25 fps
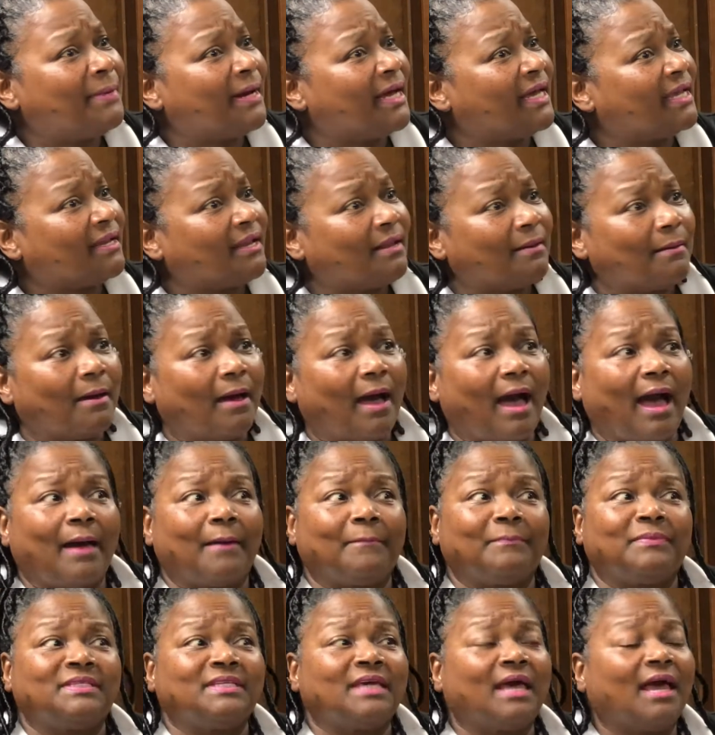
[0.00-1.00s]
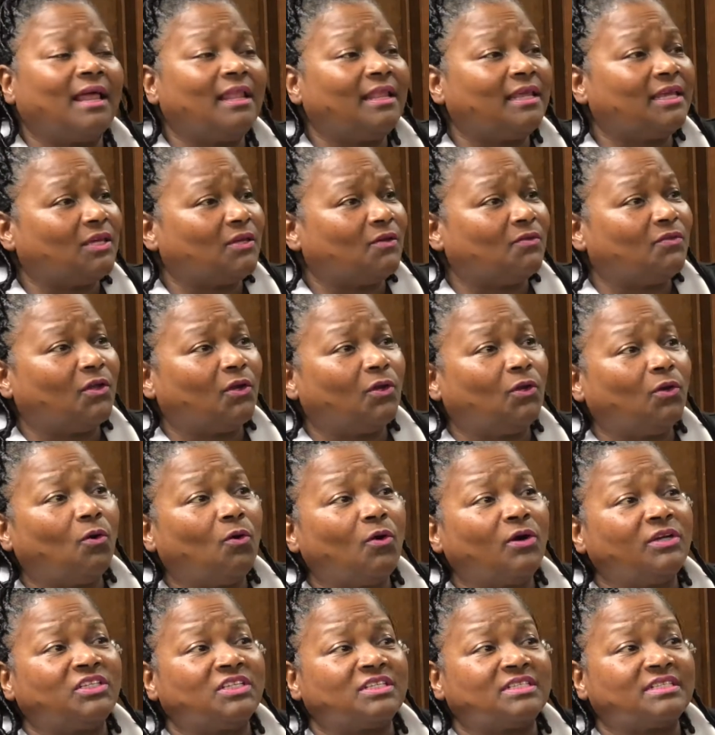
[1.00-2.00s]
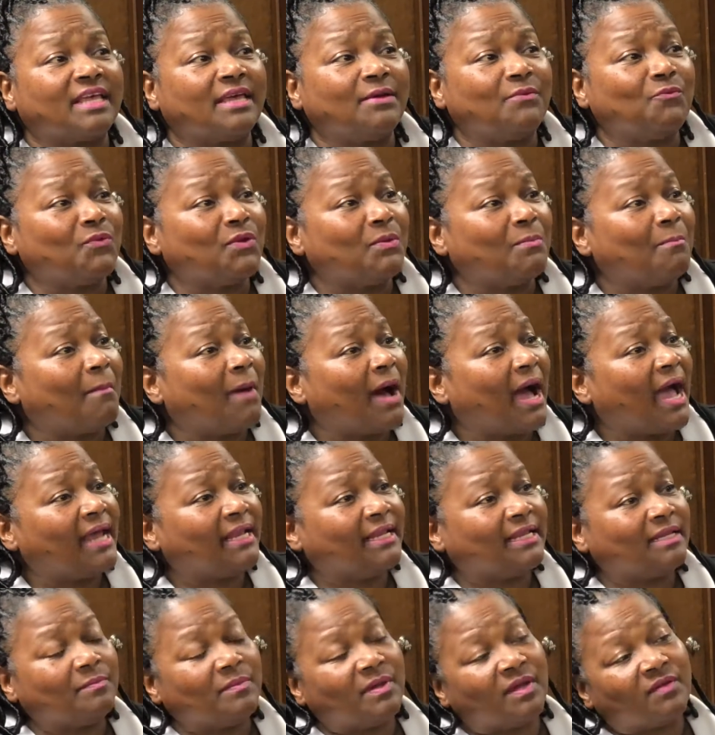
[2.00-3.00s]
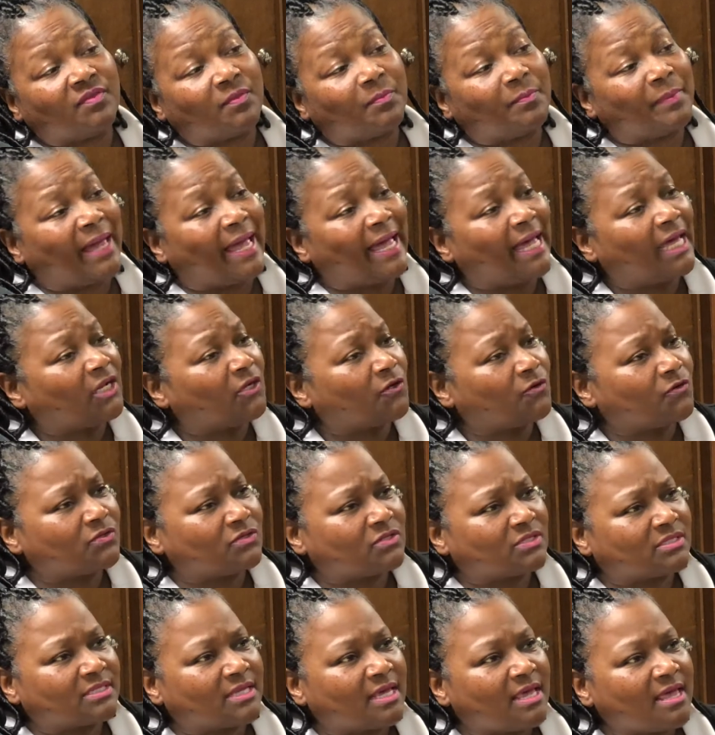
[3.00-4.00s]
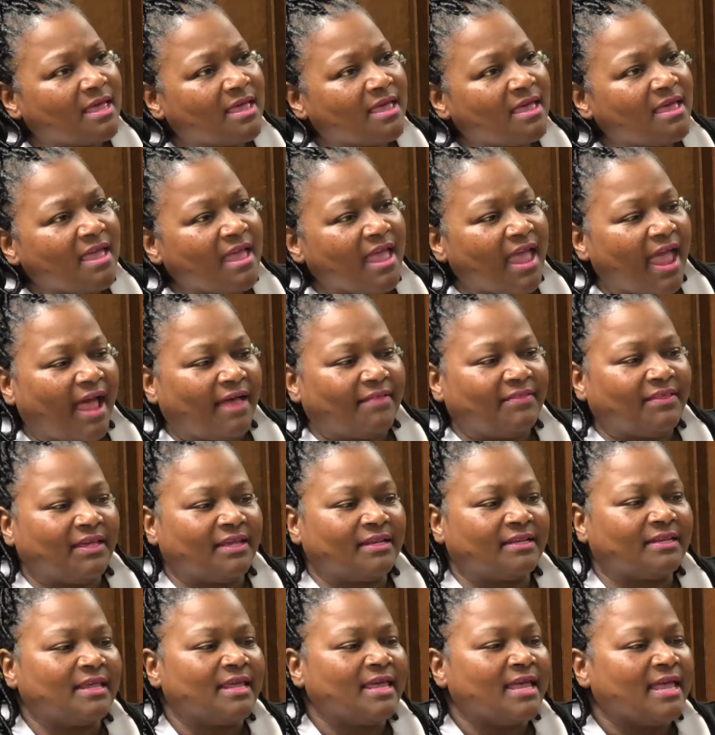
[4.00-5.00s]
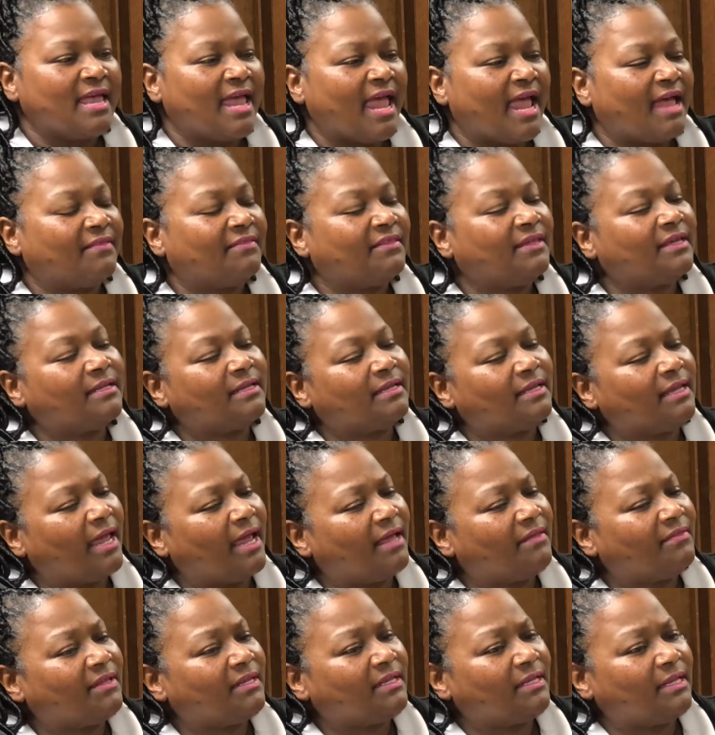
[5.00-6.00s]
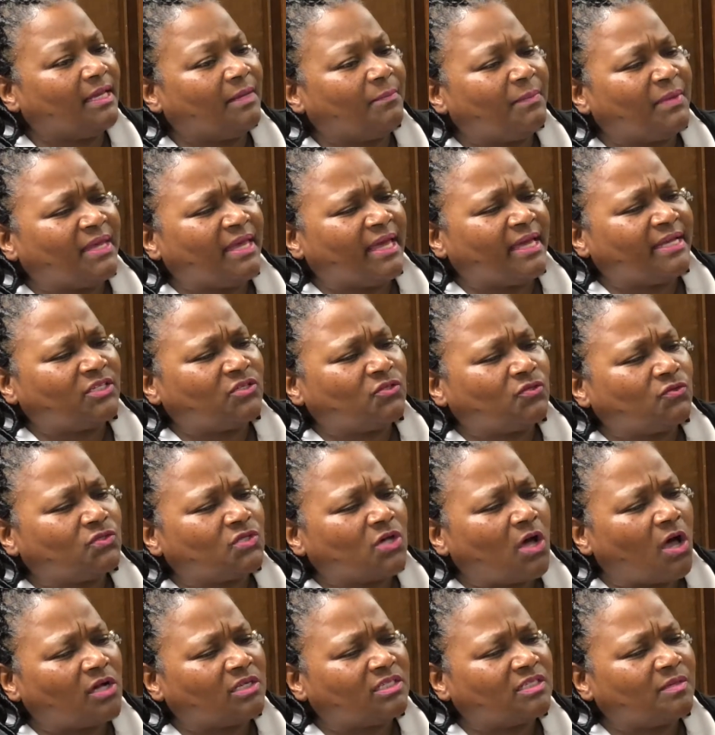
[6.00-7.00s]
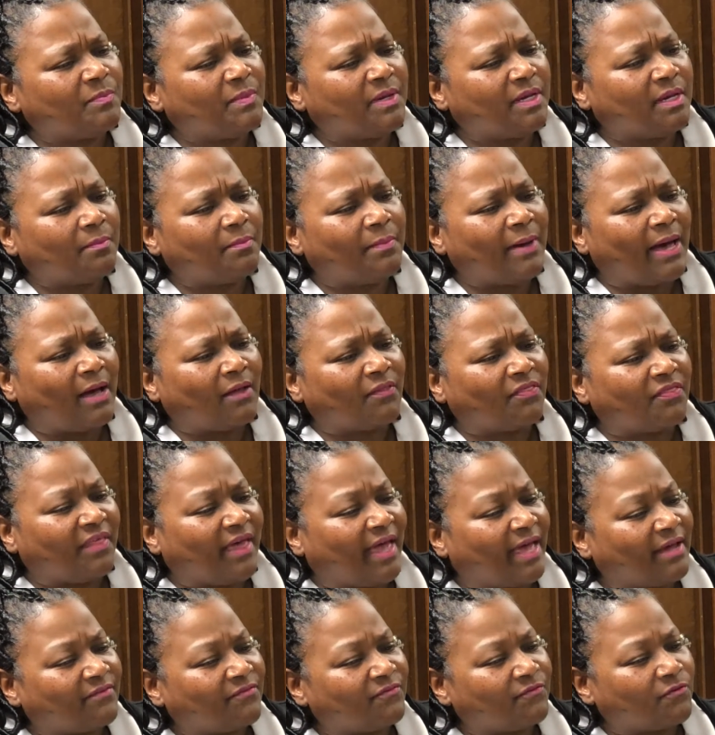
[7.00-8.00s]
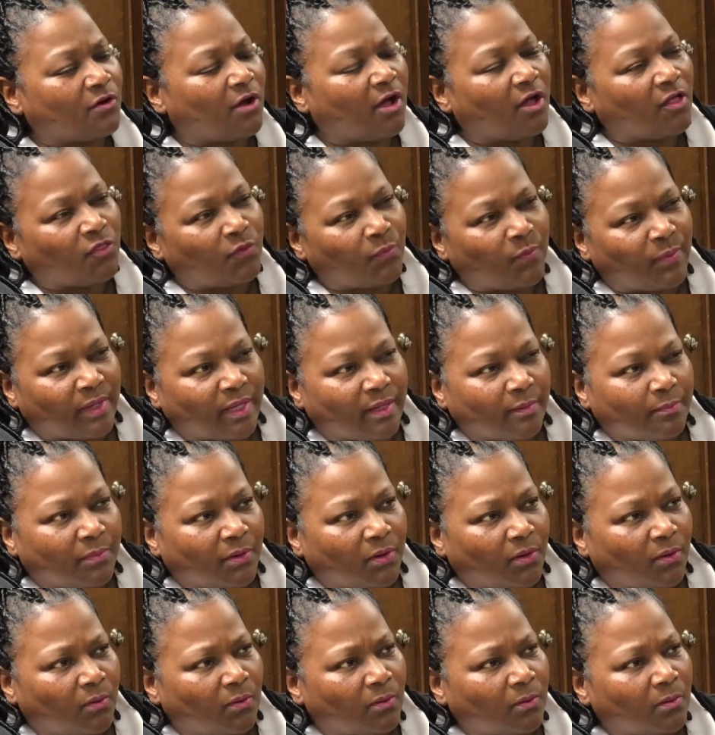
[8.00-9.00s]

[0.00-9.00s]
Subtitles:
But I'm telling you, the Lord just reminded me of the patterns. And then it began to talk to me about that for other people.